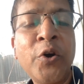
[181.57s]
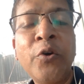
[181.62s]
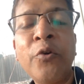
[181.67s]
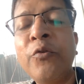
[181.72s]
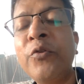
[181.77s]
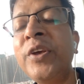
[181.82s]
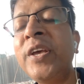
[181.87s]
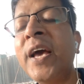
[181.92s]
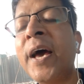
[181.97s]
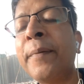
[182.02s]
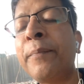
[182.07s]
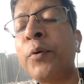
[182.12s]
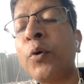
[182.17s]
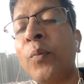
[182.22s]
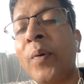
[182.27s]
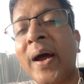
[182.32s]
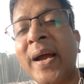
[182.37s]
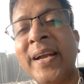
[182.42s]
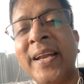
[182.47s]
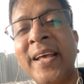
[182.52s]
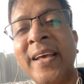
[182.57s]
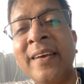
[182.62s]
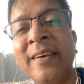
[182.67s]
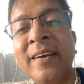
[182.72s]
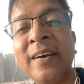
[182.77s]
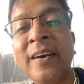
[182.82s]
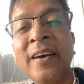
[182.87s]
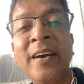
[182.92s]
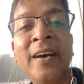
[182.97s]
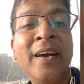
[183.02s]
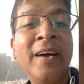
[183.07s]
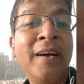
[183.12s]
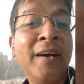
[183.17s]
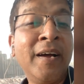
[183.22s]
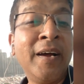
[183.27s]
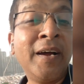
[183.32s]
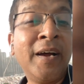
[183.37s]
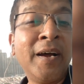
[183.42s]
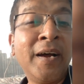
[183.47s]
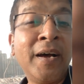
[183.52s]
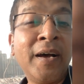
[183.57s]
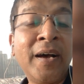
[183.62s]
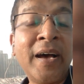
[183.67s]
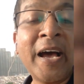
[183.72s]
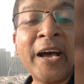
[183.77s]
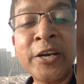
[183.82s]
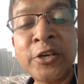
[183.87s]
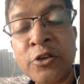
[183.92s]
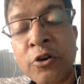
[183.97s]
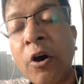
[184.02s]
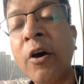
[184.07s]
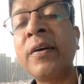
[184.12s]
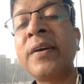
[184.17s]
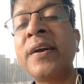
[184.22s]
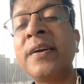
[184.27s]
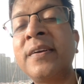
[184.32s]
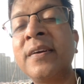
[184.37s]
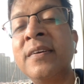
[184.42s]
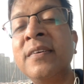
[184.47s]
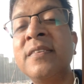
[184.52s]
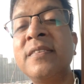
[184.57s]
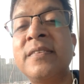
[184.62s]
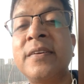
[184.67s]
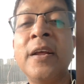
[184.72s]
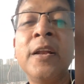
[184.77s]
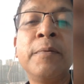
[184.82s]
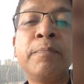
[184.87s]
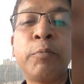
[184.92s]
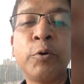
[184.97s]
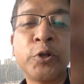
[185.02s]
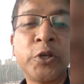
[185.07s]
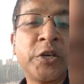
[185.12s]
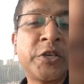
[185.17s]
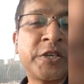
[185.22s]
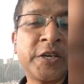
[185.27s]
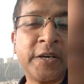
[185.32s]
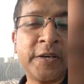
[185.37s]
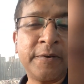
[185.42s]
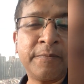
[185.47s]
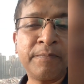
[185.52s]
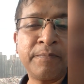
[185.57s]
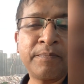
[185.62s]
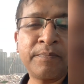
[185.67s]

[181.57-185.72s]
we are providing assured return till possession.